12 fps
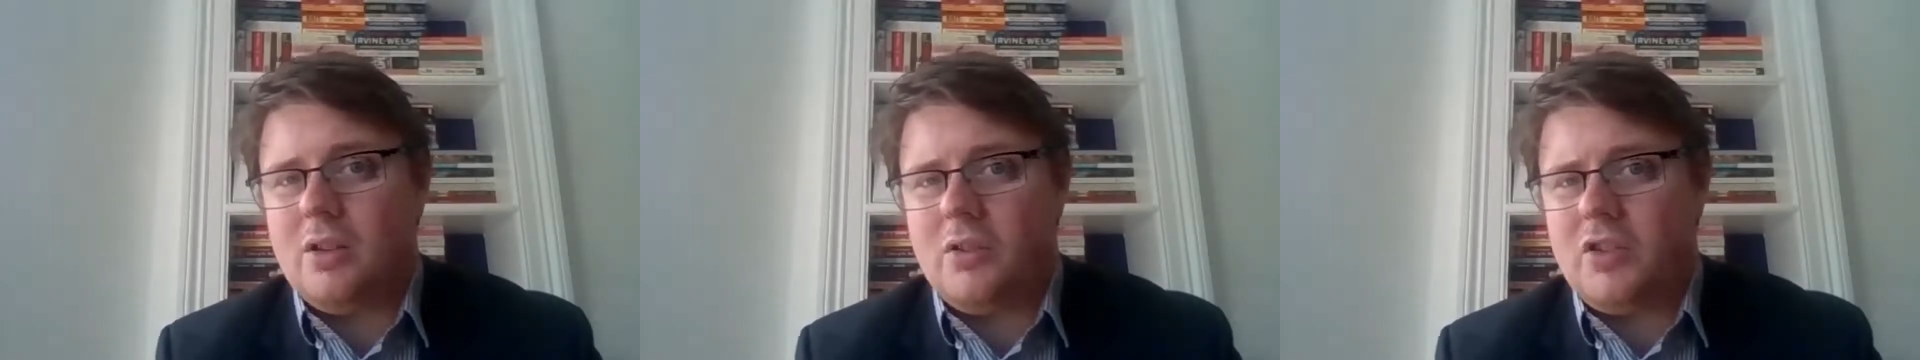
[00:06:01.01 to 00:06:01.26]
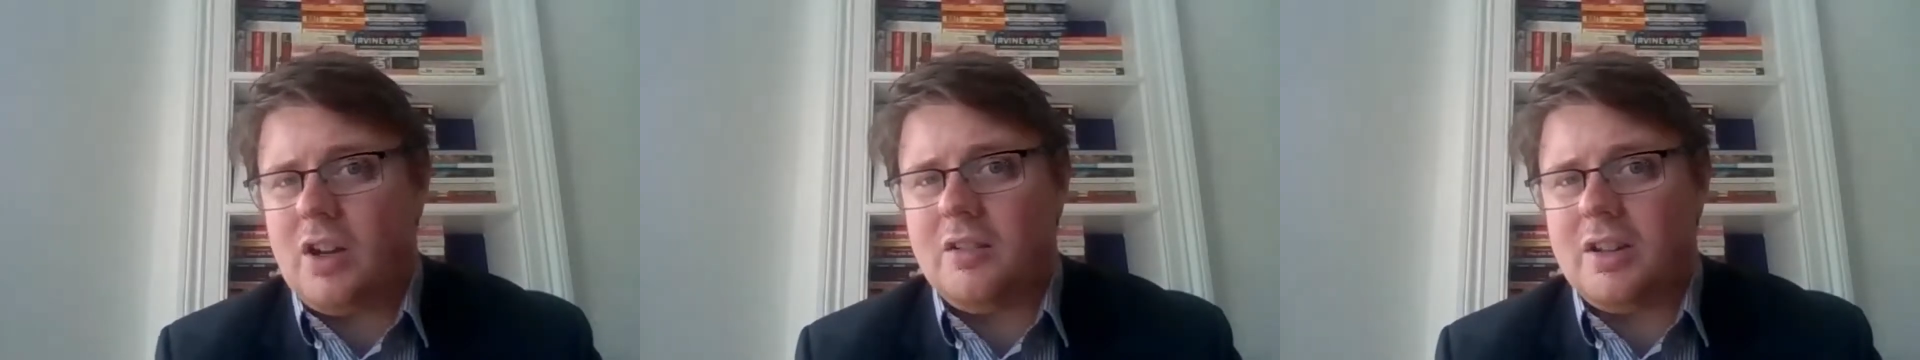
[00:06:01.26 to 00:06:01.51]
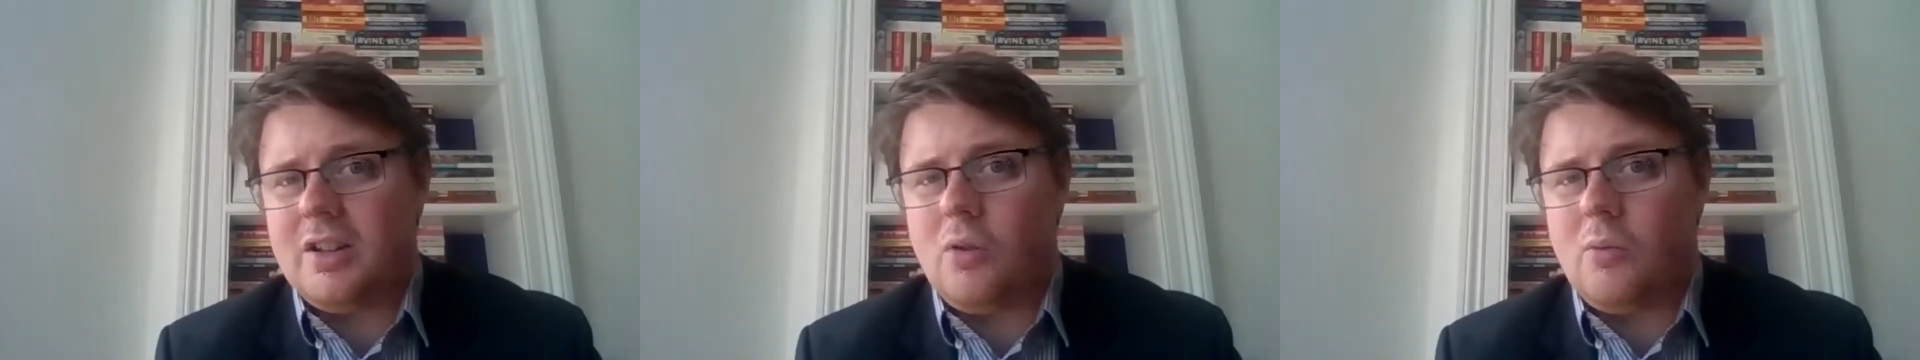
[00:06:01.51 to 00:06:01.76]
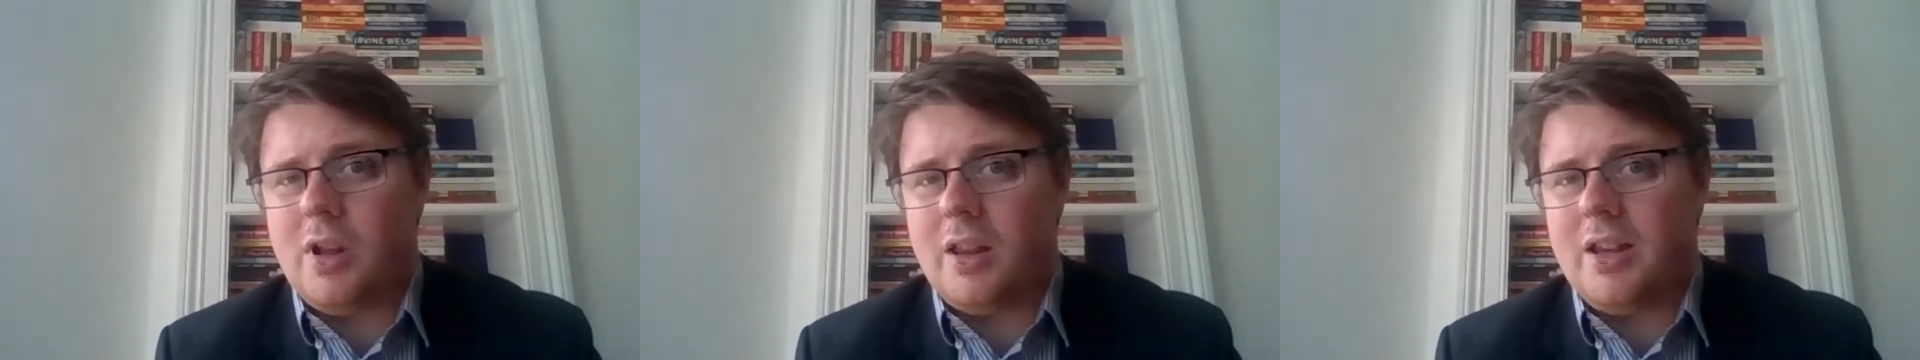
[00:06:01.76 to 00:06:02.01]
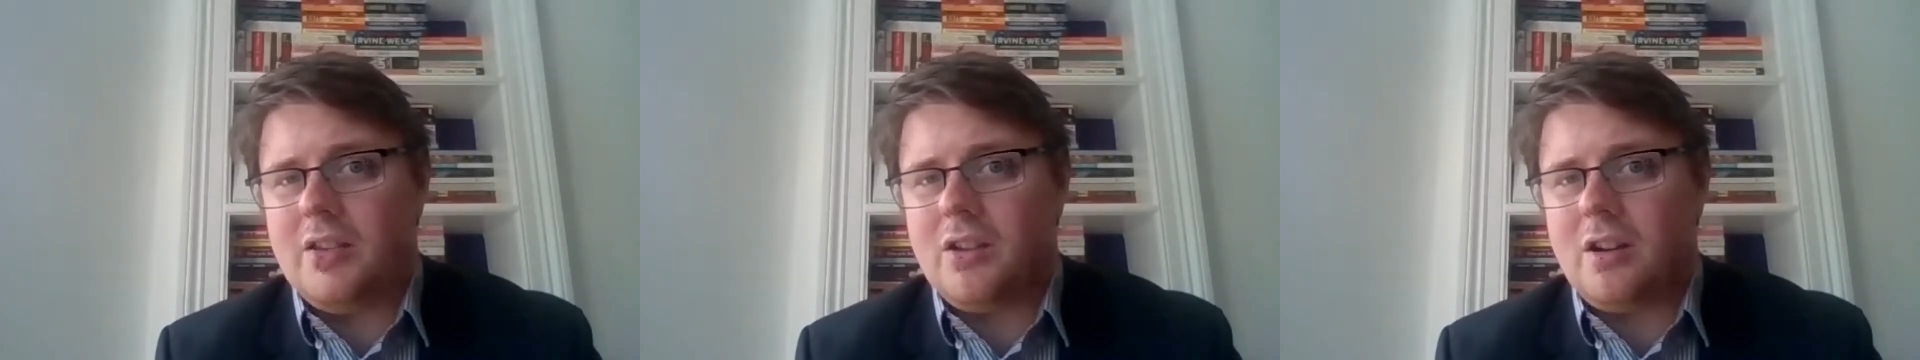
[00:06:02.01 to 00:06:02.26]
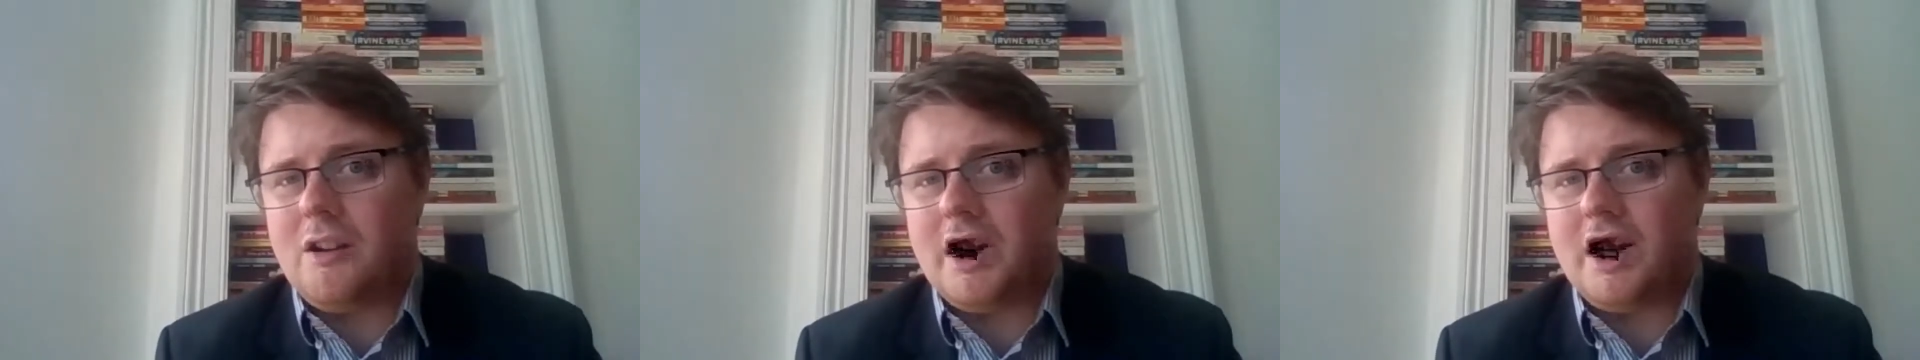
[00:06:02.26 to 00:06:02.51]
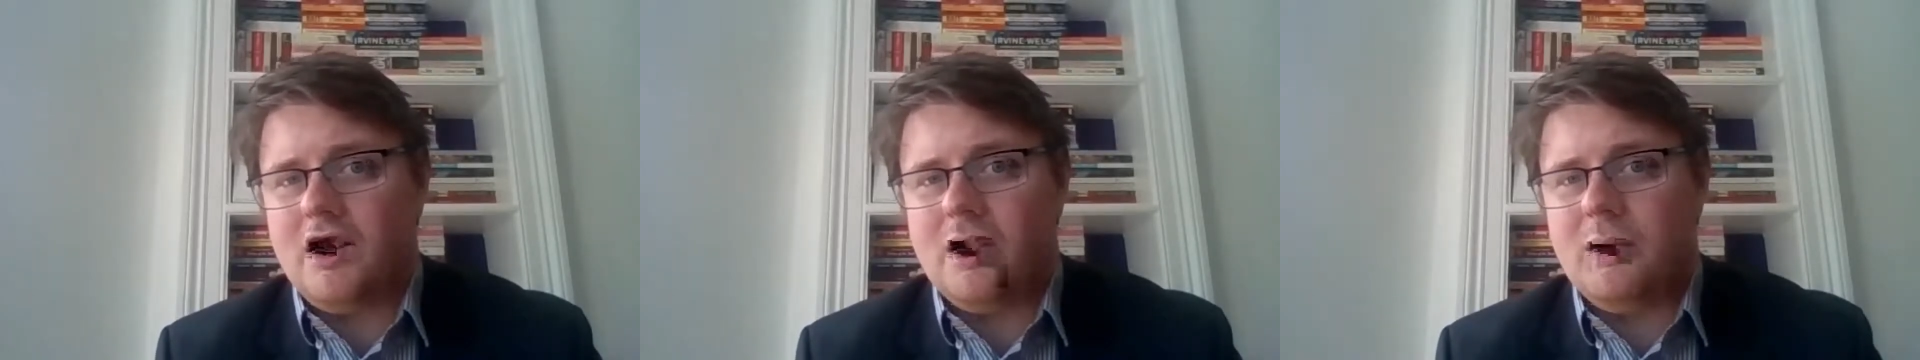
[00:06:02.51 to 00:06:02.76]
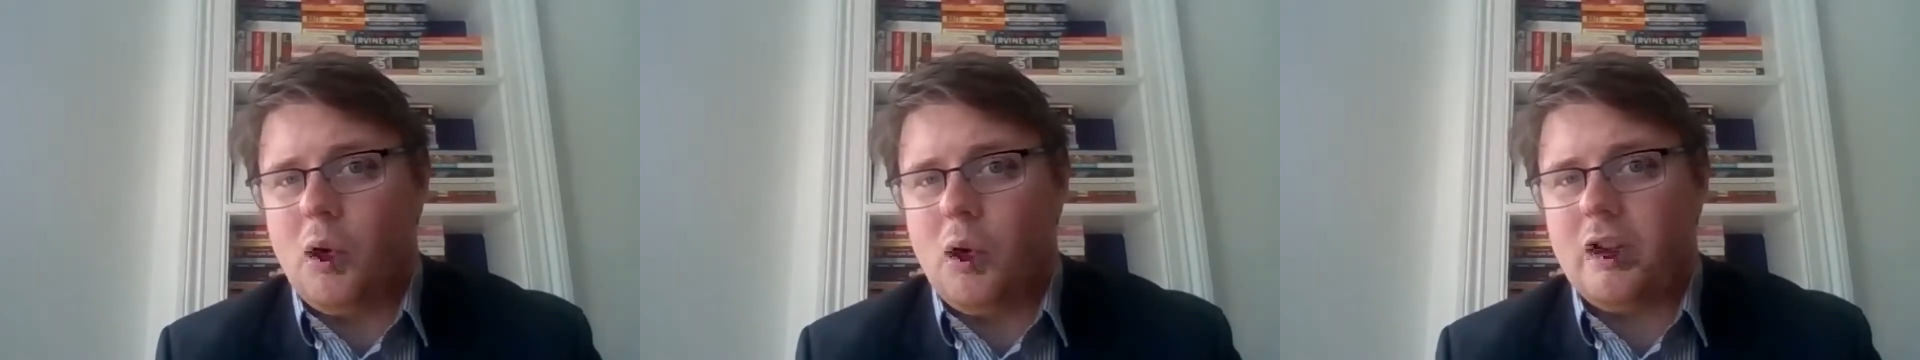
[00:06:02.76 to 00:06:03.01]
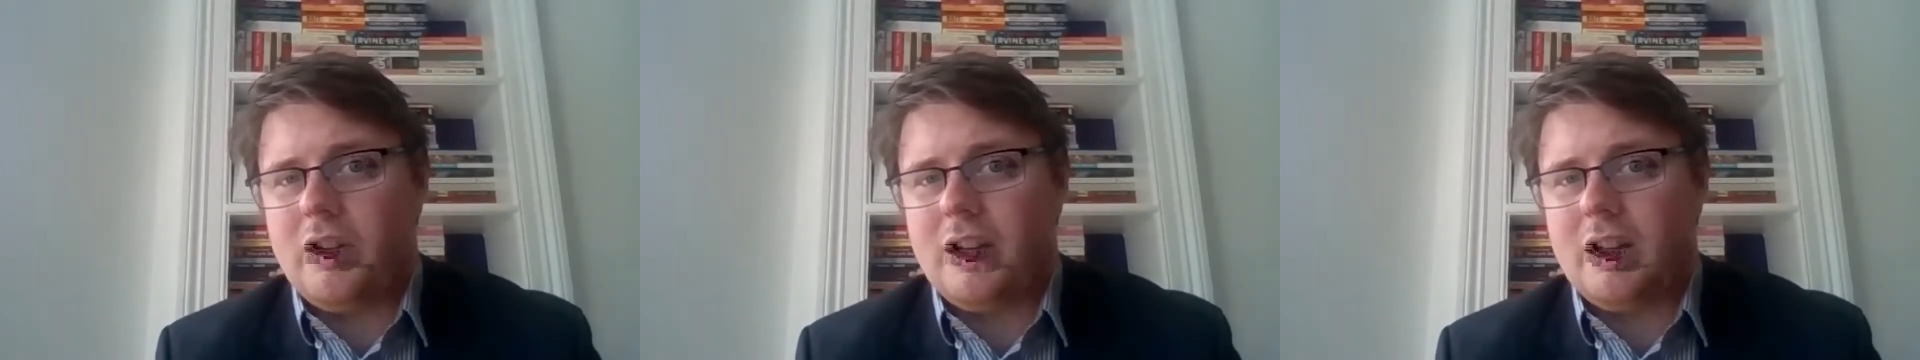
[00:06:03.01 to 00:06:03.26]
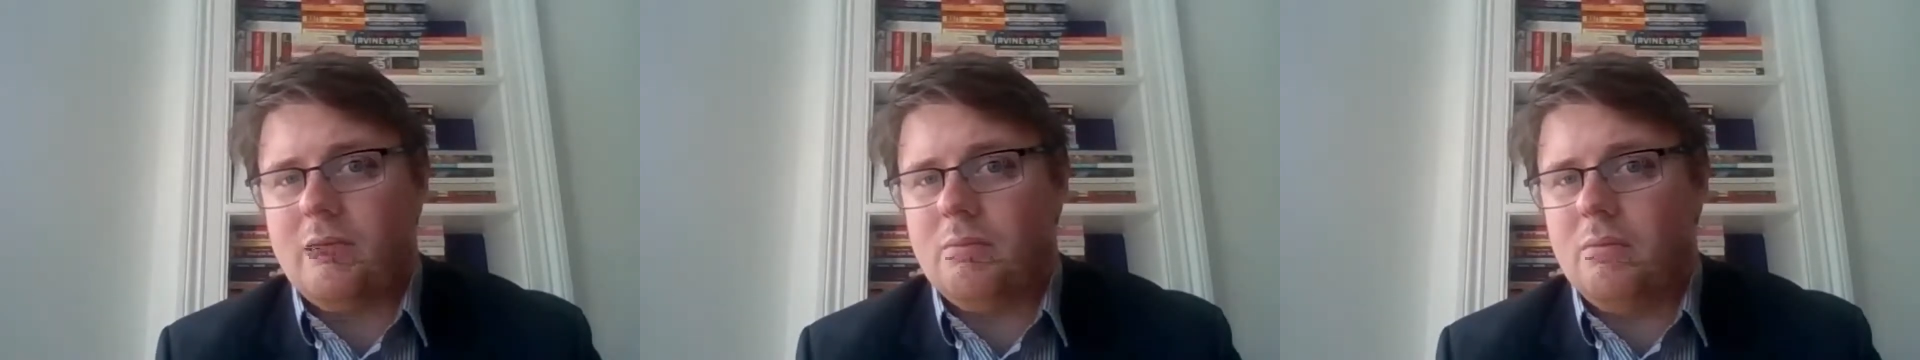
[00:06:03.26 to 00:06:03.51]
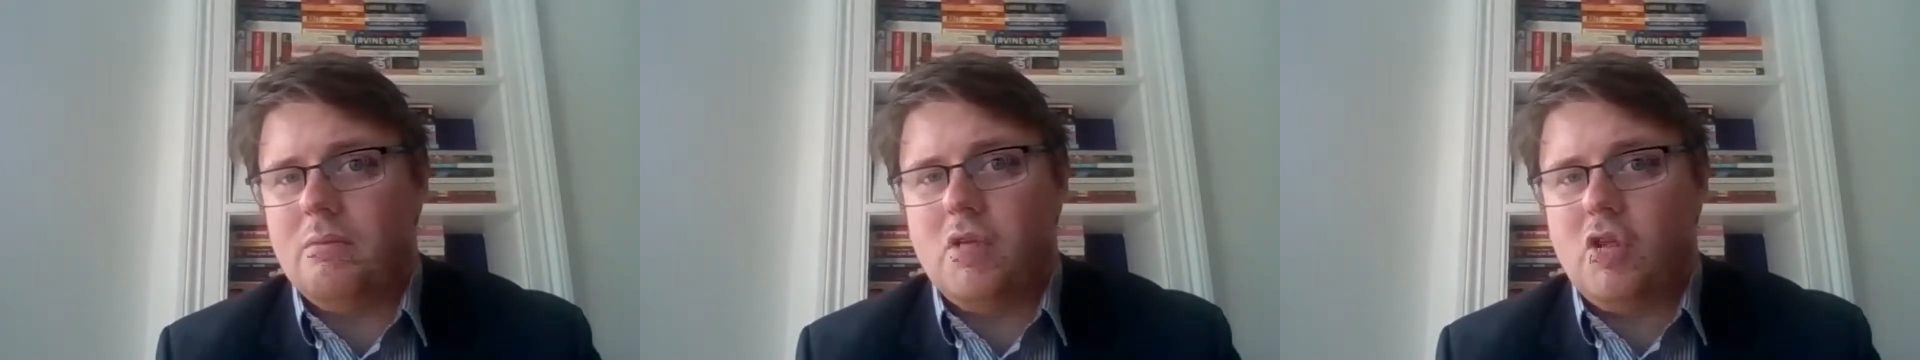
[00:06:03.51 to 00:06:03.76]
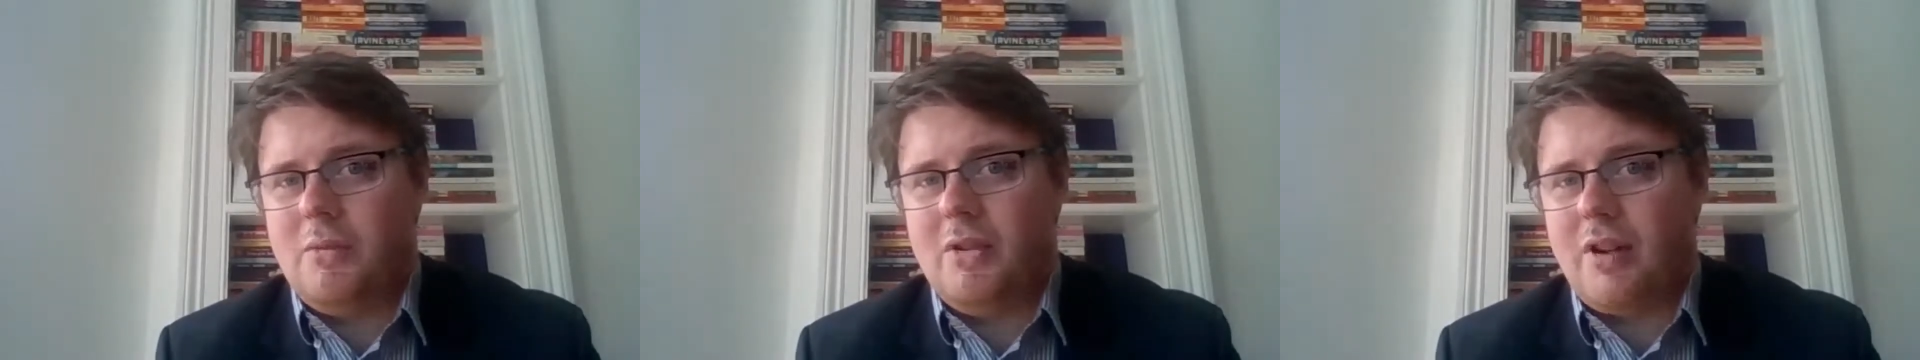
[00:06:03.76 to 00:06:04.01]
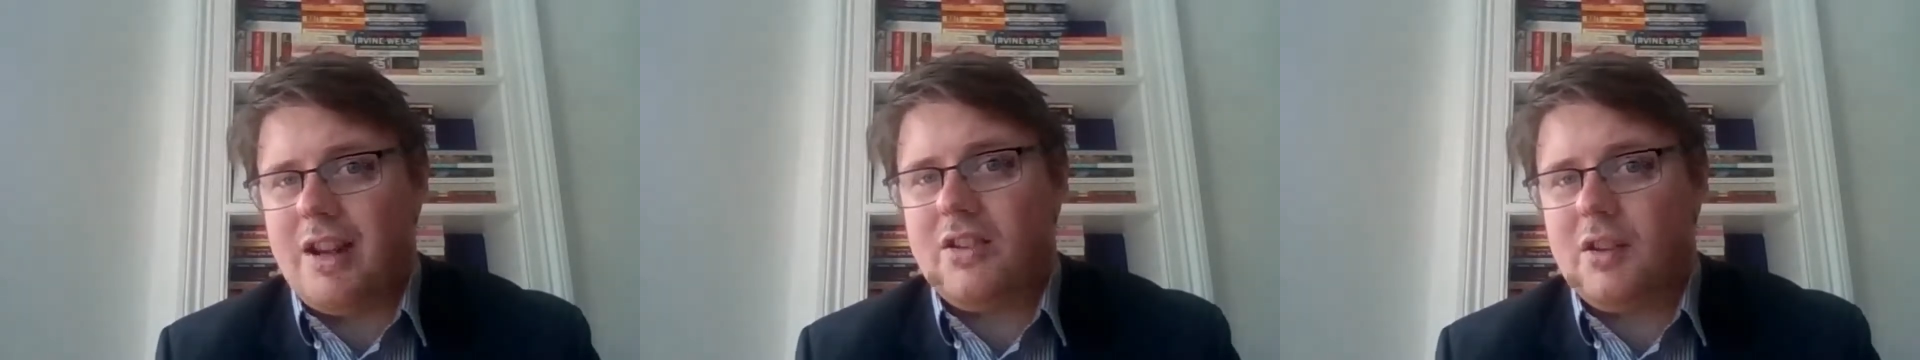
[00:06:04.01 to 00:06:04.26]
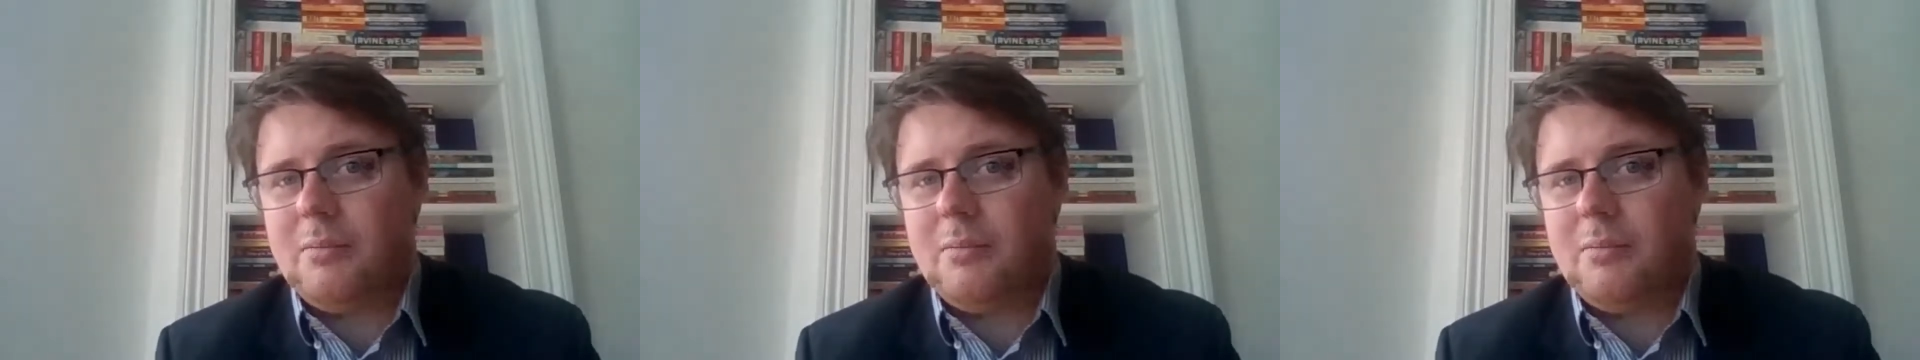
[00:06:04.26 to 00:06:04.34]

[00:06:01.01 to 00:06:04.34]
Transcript: and certainly not while it is arming and supporting human rights